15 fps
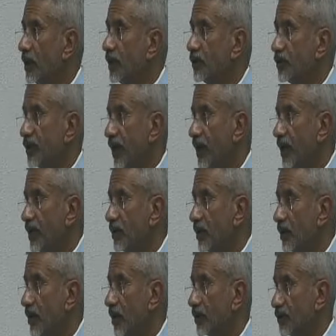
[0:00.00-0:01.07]

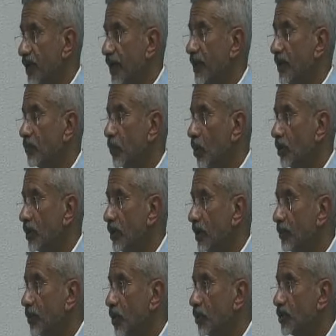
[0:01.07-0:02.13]
Sharing model
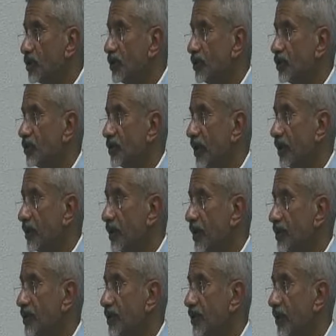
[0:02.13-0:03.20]
approaches,
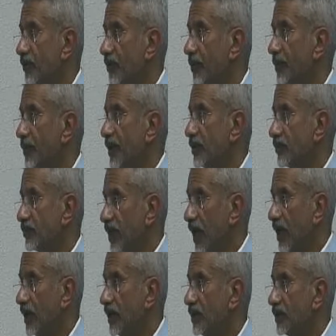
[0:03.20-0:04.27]
encouraging development of
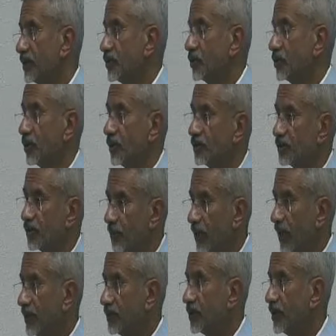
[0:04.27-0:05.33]
talent, ensuring
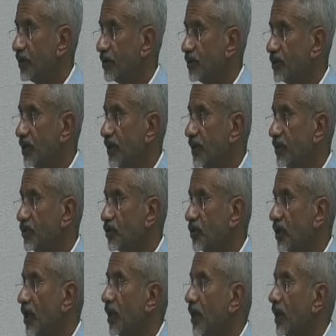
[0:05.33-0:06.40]
supply chain
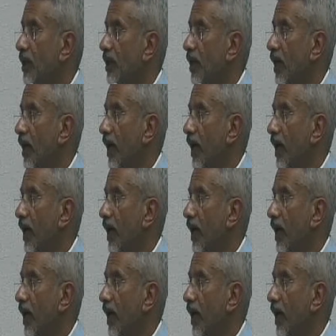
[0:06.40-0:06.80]
resilience,